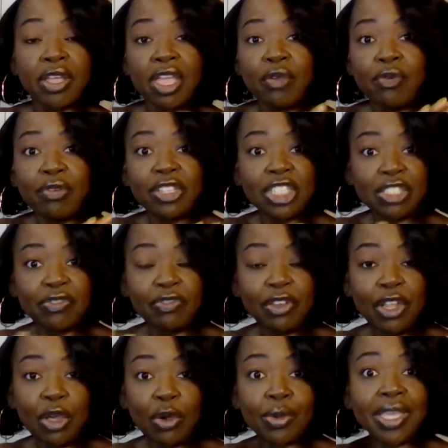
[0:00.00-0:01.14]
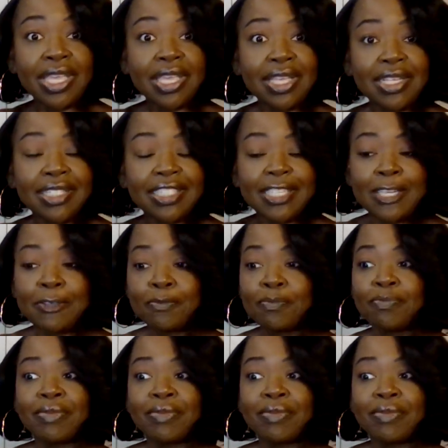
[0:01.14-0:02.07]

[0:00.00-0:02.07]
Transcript: it will just flow easy.